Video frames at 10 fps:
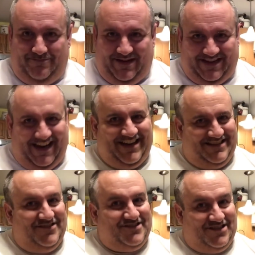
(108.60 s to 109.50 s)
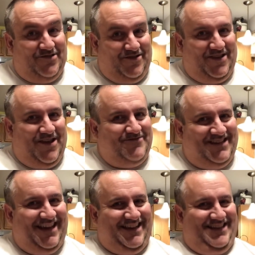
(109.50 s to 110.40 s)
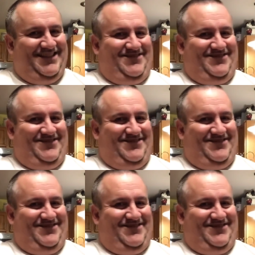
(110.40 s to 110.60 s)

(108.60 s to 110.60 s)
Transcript: Big Daddy's a little slow on the uptake.